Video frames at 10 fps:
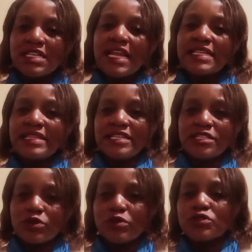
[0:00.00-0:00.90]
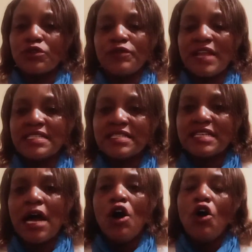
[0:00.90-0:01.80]
like the results of last
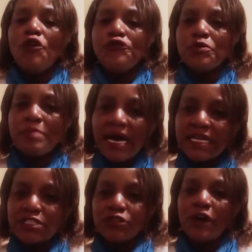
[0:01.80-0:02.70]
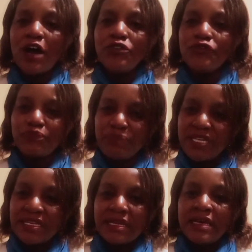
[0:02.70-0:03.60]
year of your marriage of how you've
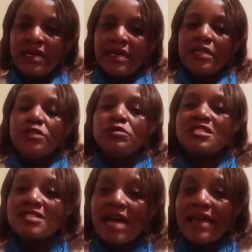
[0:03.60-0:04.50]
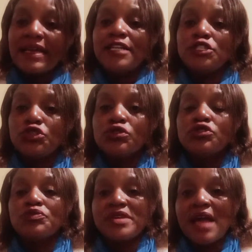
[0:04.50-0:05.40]
been try and choose
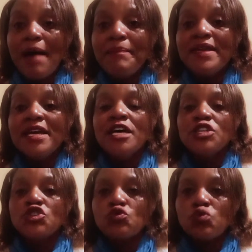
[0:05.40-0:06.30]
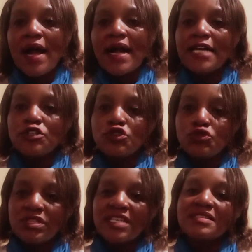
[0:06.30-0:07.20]
to be happy to work and to
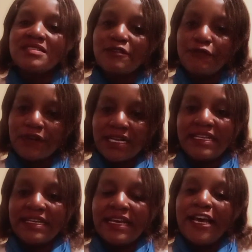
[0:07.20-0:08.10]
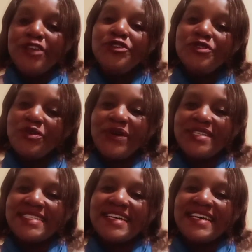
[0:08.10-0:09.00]
do things differently you know
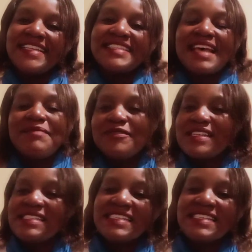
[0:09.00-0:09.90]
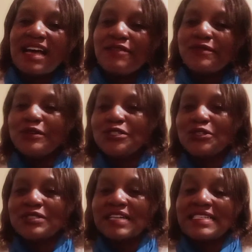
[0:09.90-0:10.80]
what some of these things have no
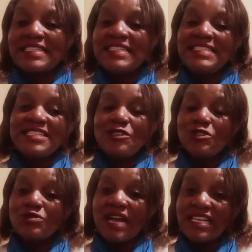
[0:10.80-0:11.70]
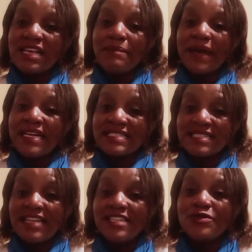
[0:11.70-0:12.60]
shortcut. It is you to rise up and
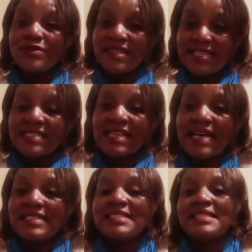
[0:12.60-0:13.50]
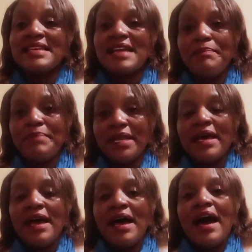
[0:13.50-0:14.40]
start doing things until they happen.
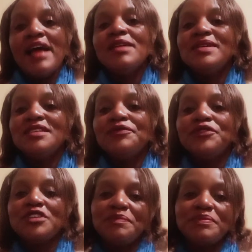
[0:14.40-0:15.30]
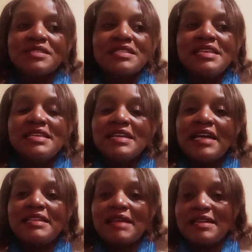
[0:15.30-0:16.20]
Otherwise, if you keep seeing
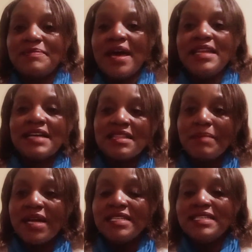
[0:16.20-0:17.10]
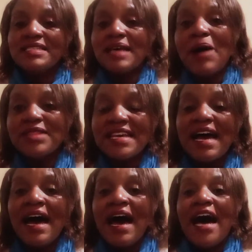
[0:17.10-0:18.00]
and admiring other marriages out
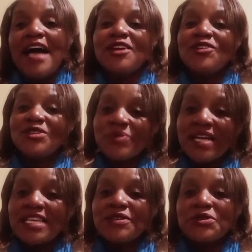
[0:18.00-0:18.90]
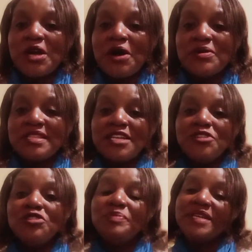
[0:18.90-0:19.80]
there and you're not working on your own, then
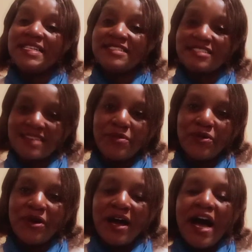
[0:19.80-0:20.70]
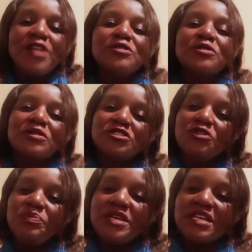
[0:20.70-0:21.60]
you'll be in trouble and you'll
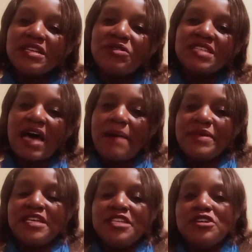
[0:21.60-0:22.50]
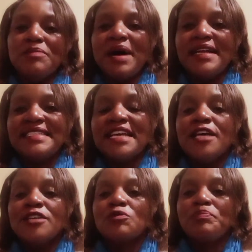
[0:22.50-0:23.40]
continue being not happy in your marriage.
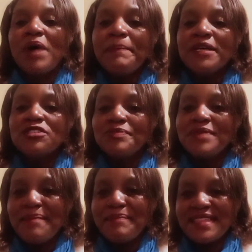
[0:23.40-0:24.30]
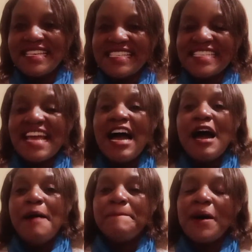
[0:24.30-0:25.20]
So, purpose to be happy this year,
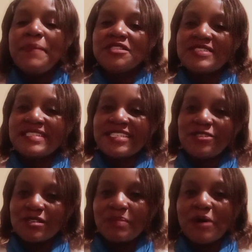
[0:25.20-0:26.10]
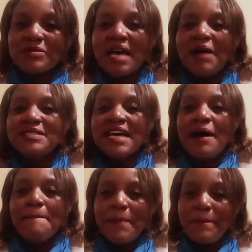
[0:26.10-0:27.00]
purpose to take your spouse out,
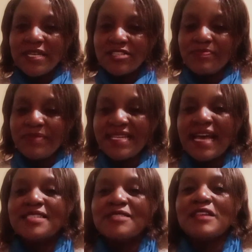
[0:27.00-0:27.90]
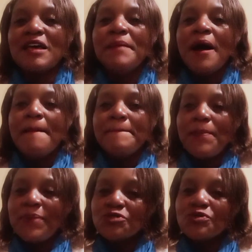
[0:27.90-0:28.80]
purpose to be nice to them,
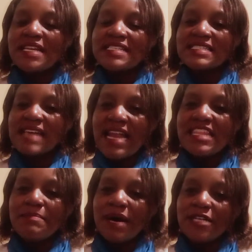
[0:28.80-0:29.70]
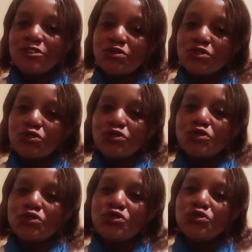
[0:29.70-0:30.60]
purpose to understand them and to, to,
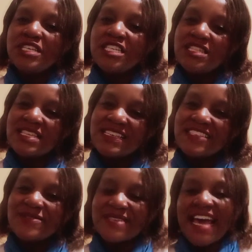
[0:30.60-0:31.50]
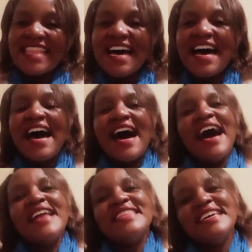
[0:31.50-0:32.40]
to do things together,
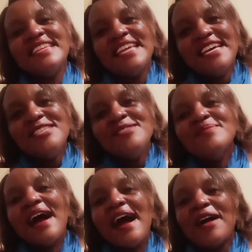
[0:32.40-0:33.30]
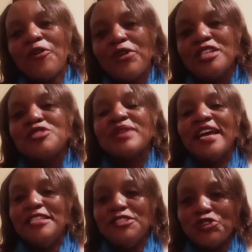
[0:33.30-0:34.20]
and then you are going to
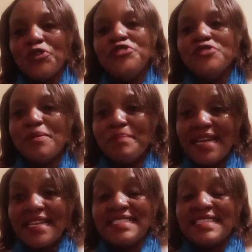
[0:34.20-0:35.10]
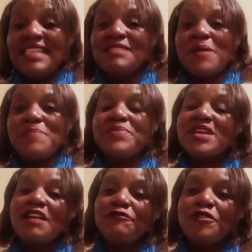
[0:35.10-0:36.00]
enjoy your marriage. That's my
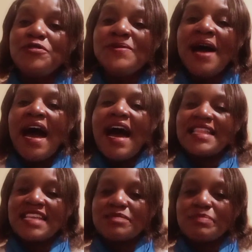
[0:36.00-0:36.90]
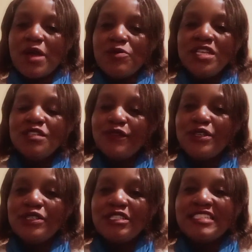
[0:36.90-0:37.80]
prayer for you, and that's my wish for
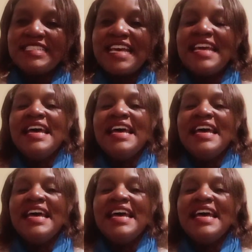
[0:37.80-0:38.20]
you today.